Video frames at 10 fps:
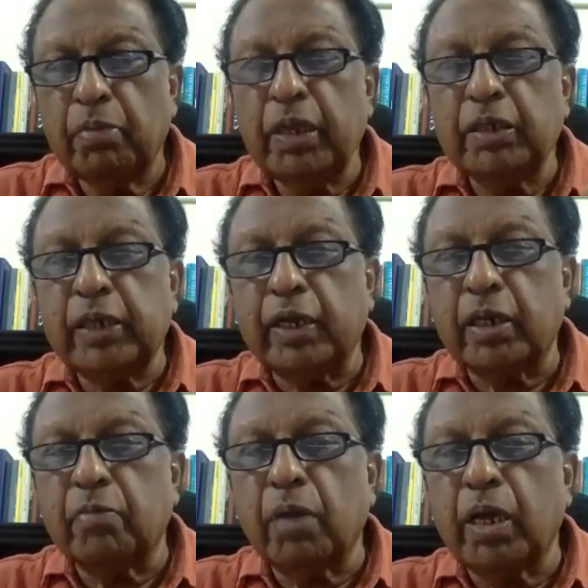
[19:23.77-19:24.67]
being
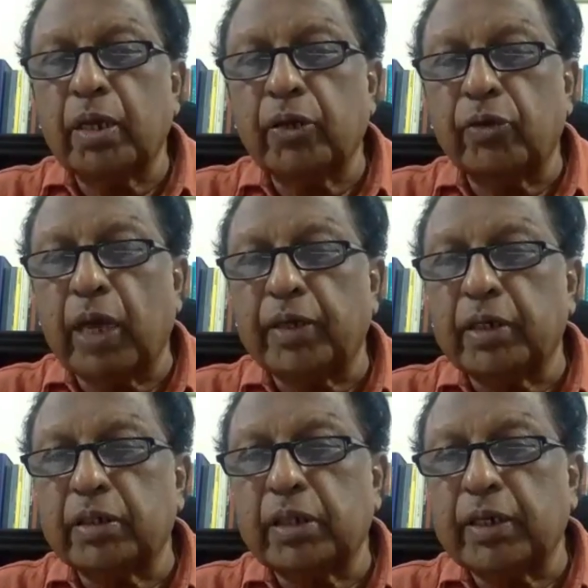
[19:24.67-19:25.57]
taken by the
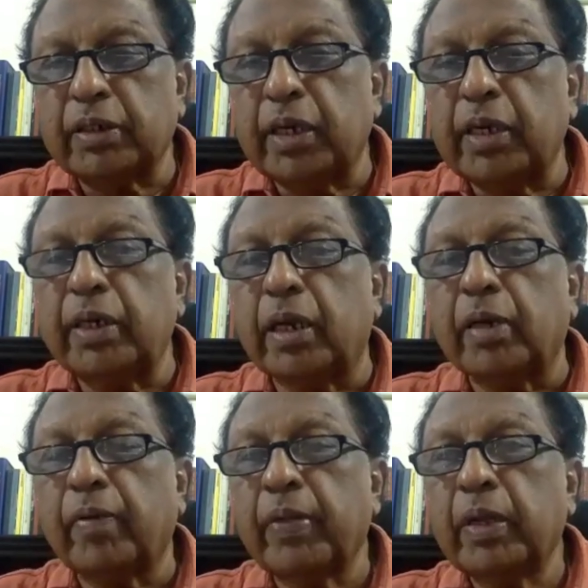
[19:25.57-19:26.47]
United States and India
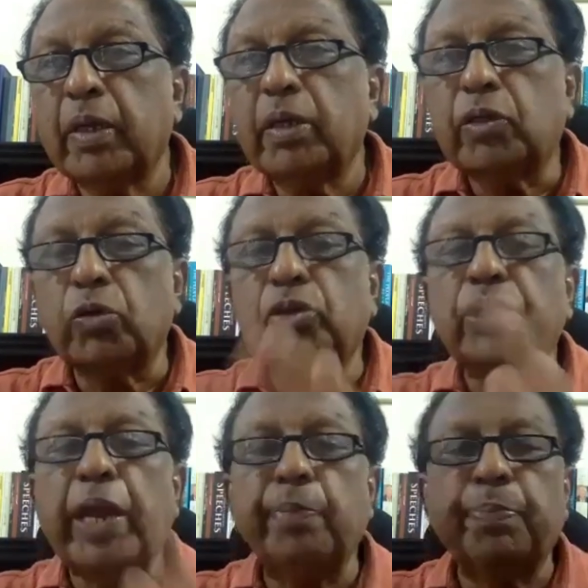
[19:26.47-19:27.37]
to
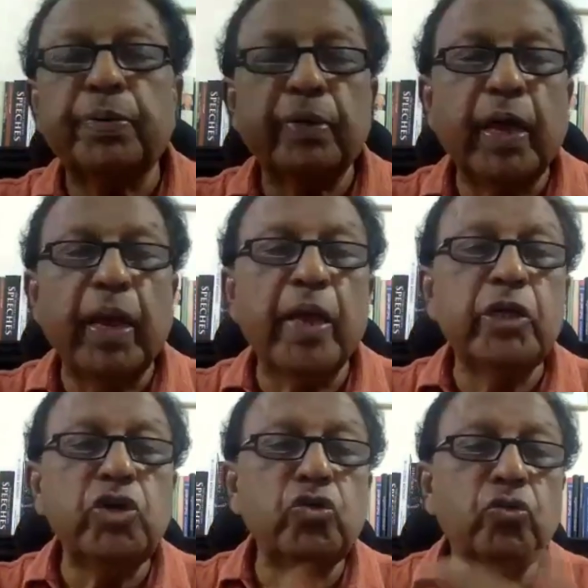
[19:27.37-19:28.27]
shape a
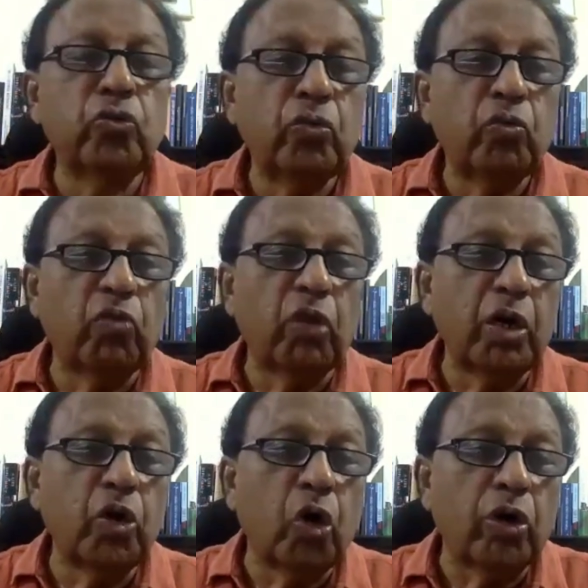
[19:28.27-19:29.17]
new
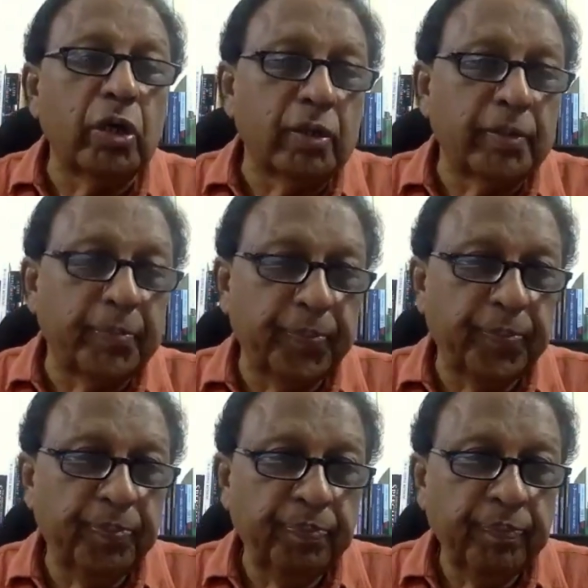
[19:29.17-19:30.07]
world order.
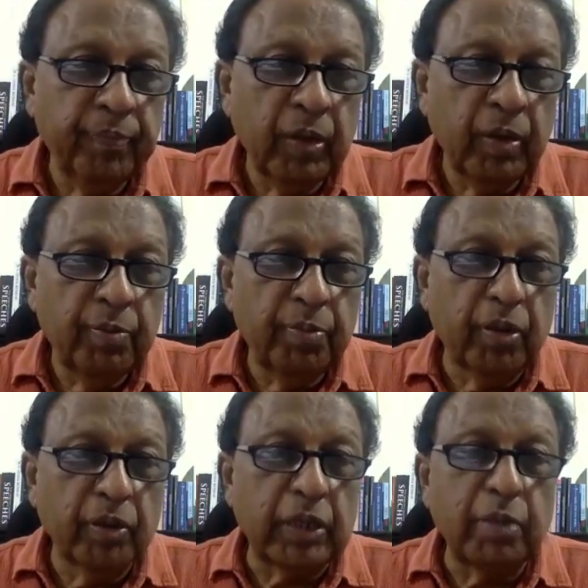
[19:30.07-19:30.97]

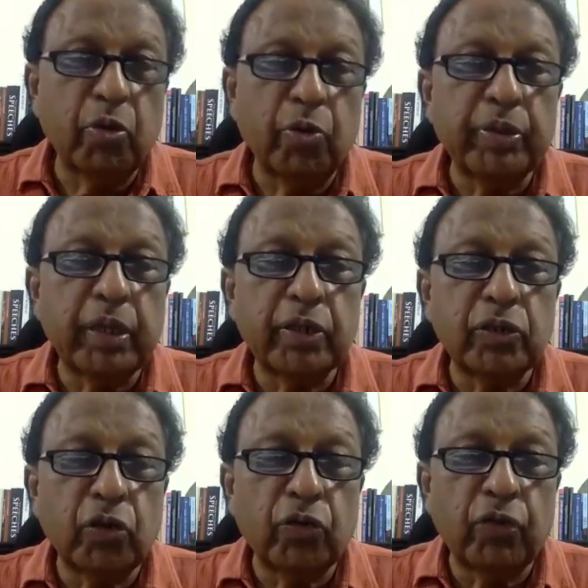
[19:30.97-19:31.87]
Because at the moment, there is
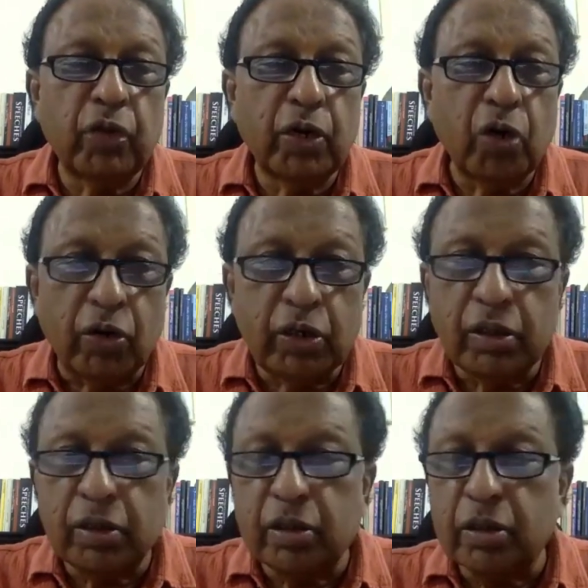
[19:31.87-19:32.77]
no world order.
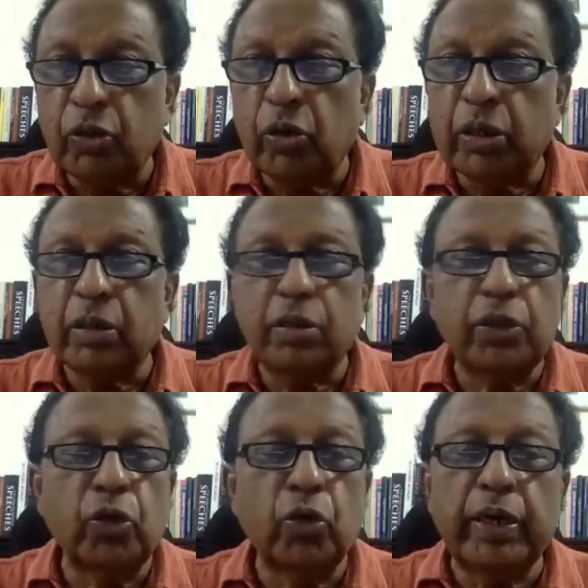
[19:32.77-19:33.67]

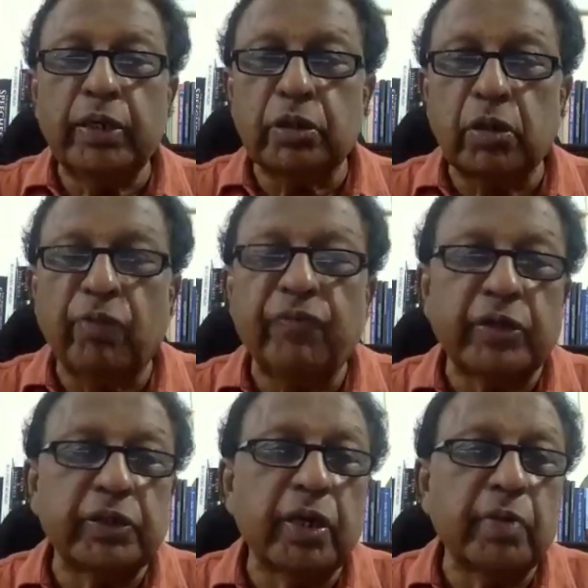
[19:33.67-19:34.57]
U N is not
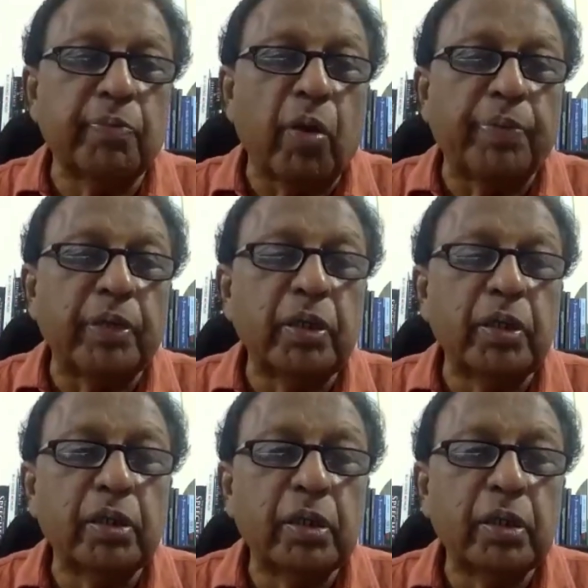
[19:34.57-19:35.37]
functioning properly.